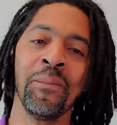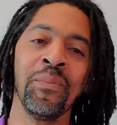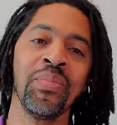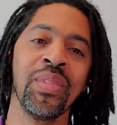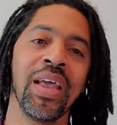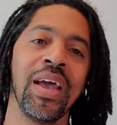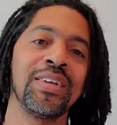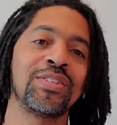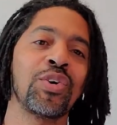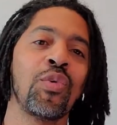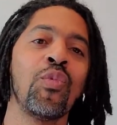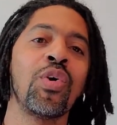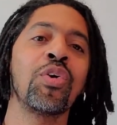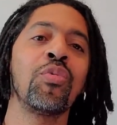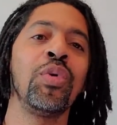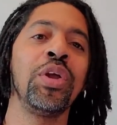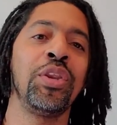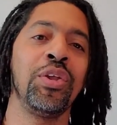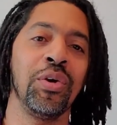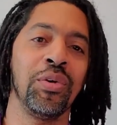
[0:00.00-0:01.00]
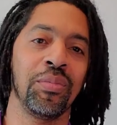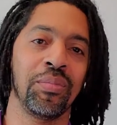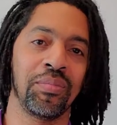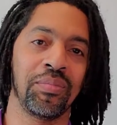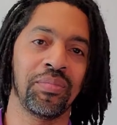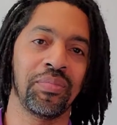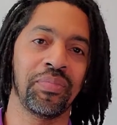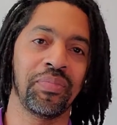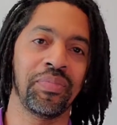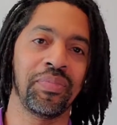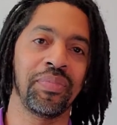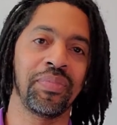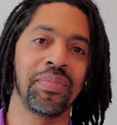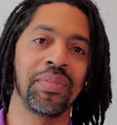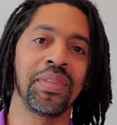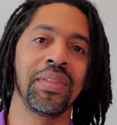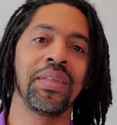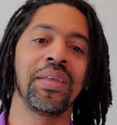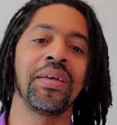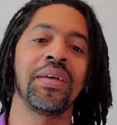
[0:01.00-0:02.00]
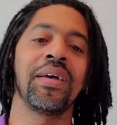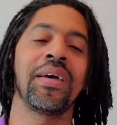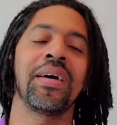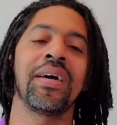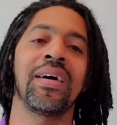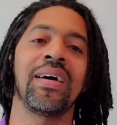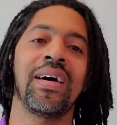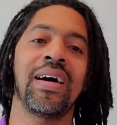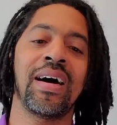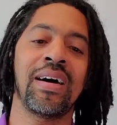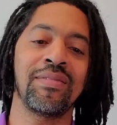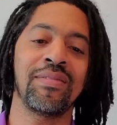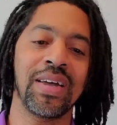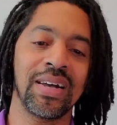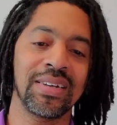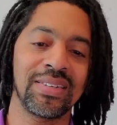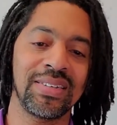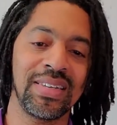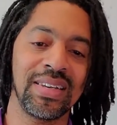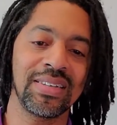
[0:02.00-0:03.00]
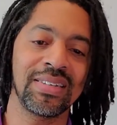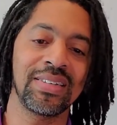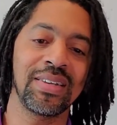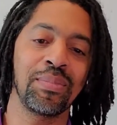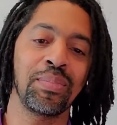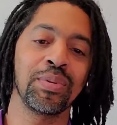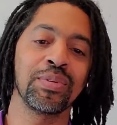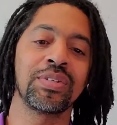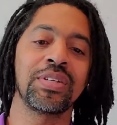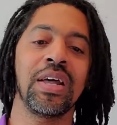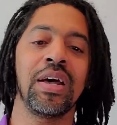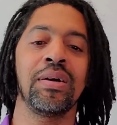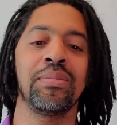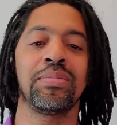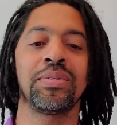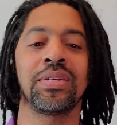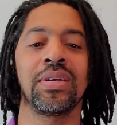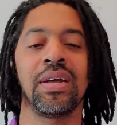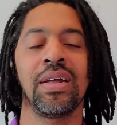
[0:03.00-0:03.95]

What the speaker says: And so what do? I've got 6 simple steps